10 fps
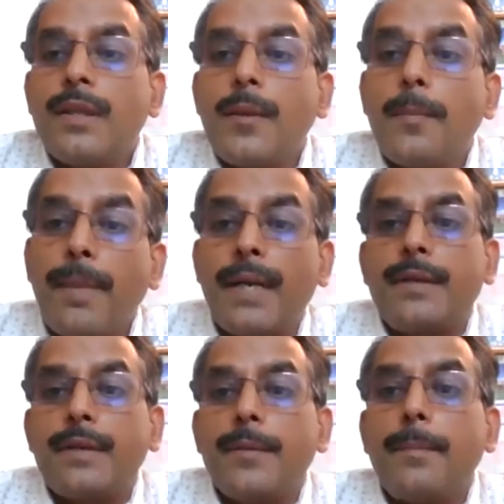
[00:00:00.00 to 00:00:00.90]
but
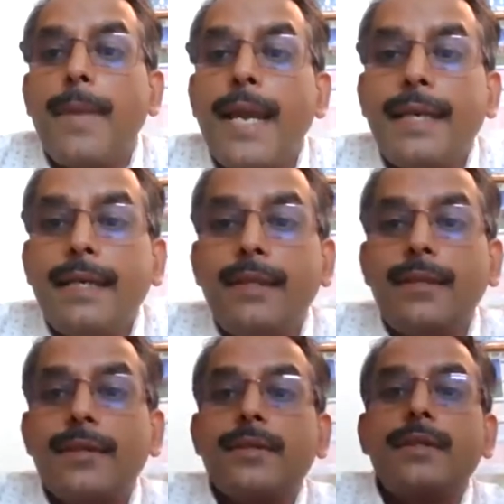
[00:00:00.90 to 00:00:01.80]
making
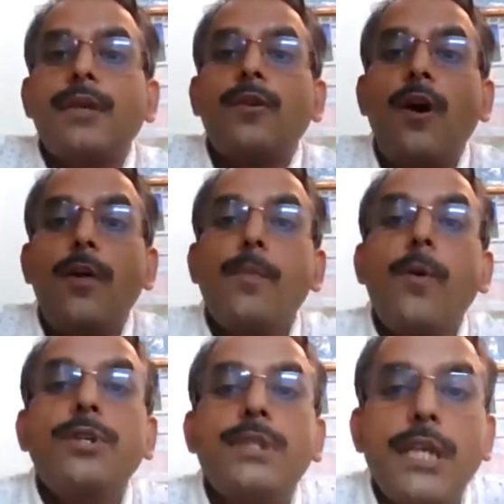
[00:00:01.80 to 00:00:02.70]
the law
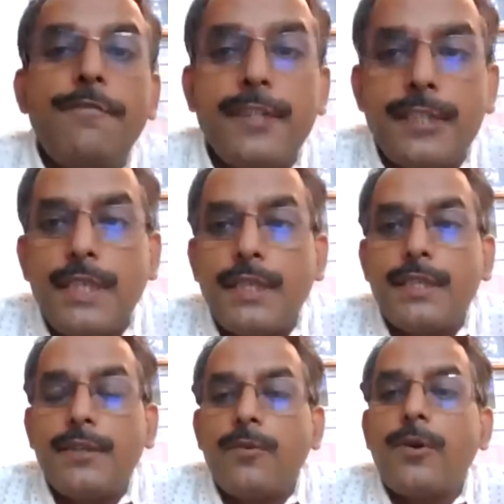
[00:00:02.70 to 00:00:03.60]
most
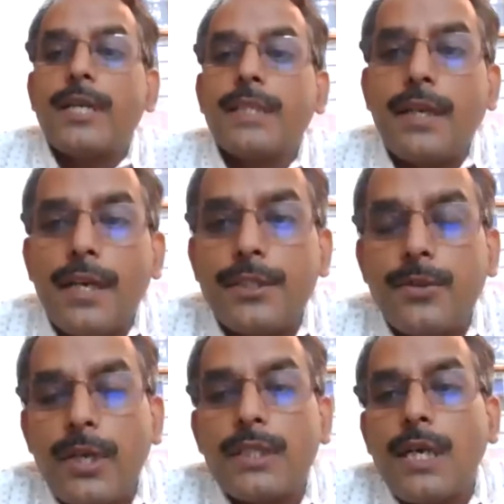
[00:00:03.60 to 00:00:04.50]
efficient, what
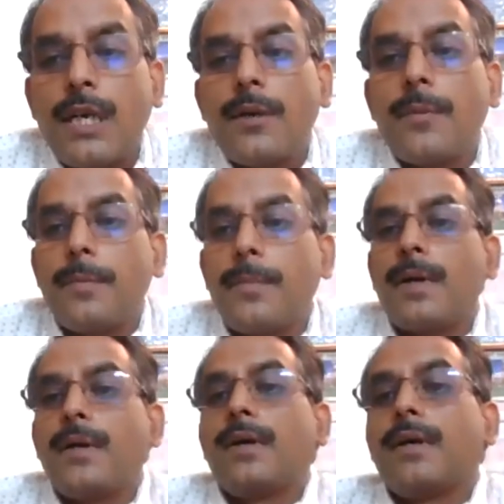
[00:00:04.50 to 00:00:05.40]
the
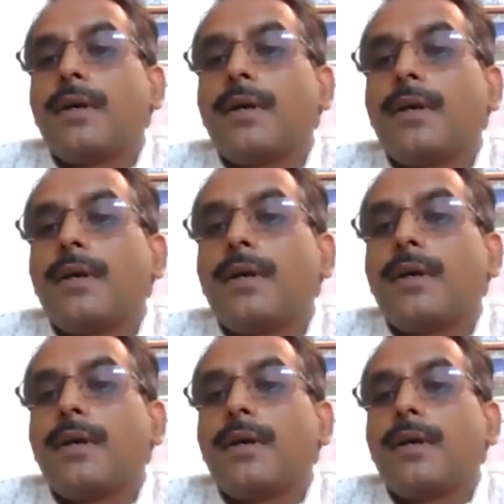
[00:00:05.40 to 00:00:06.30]

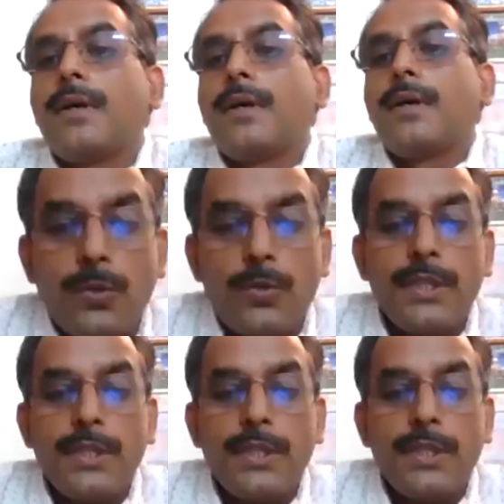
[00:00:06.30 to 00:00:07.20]
legislators do,
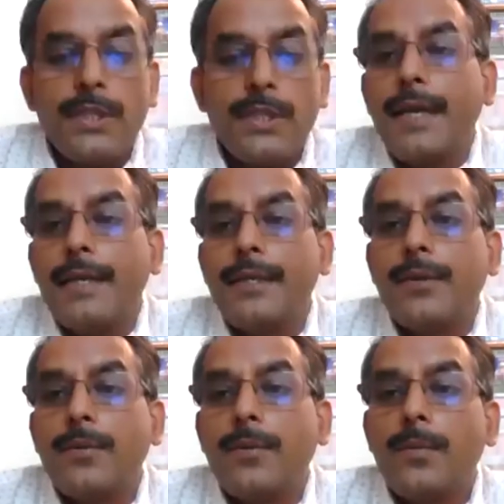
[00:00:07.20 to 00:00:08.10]
they make
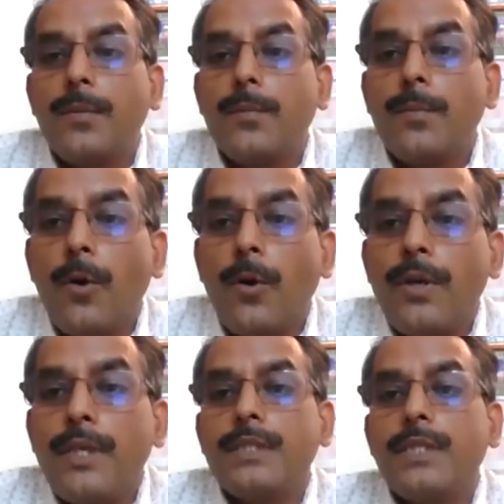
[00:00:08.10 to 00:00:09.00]
it
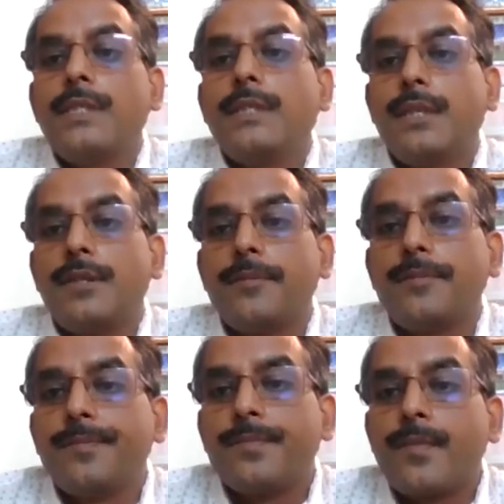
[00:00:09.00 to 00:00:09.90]
more stringent.
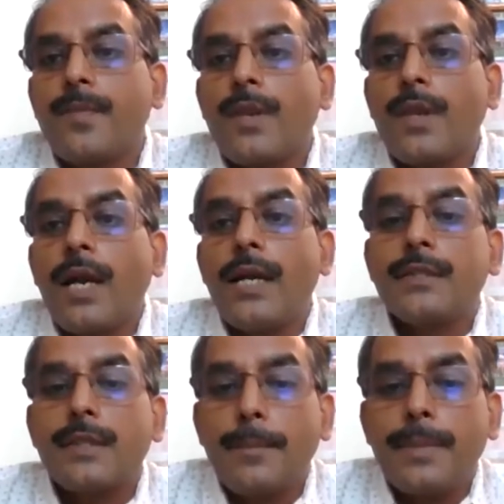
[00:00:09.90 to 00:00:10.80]

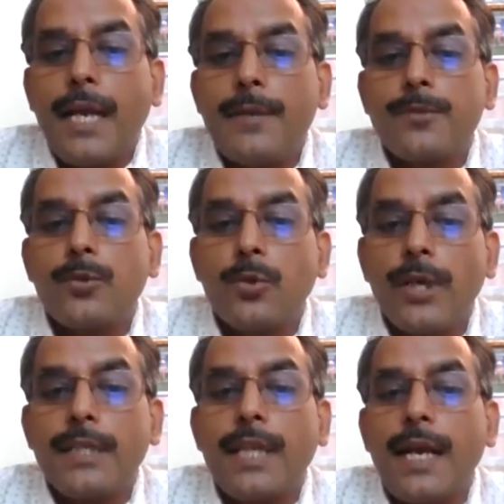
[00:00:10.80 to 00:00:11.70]
And sometimes
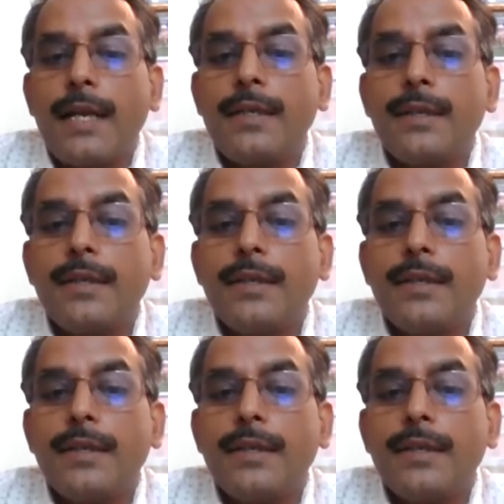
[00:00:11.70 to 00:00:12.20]
doing that,